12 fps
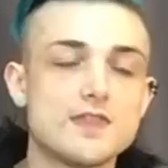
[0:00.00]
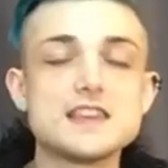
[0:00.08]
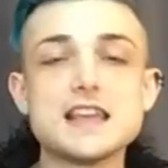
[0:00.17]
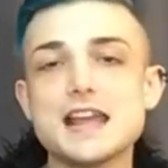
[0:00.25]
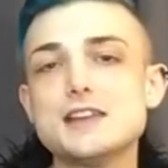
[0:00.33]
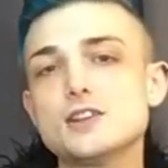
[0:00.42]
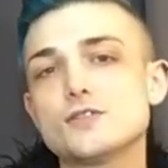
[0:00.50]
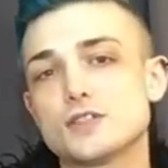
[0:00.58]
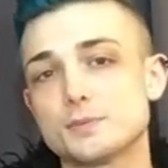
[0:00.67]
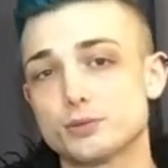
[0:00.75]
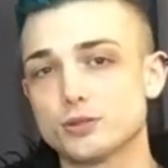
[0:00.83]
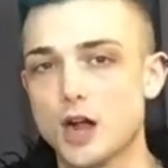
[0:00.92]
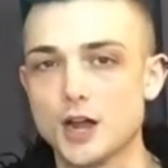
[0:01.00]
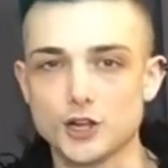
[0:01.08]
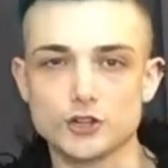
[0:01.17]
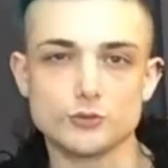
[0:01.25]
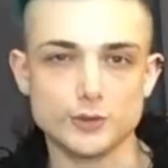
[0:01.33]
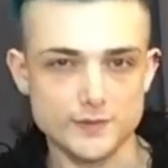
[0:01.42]
The end of the
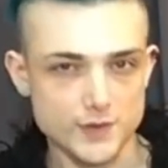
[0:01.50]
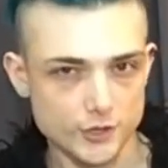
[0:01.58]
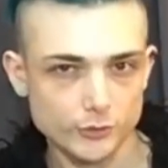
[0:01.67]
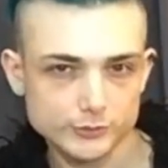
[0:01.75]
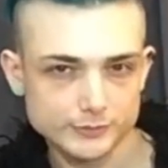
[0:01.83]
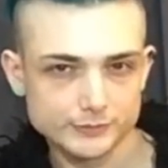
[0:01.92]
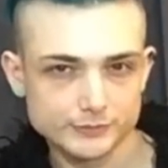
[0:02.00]
product review.